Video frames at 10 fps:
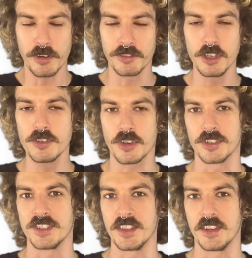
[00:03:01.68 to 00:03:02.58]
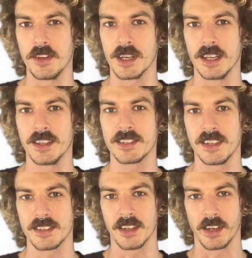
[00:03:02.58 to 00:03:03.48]
of neutrons in the nucleus
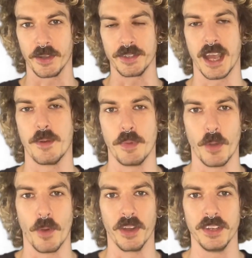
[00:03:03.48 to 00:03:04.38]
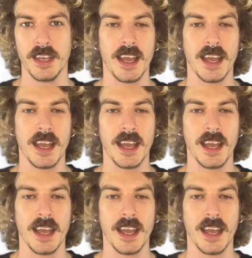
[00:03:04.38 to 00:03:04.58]
is going to go down by 1,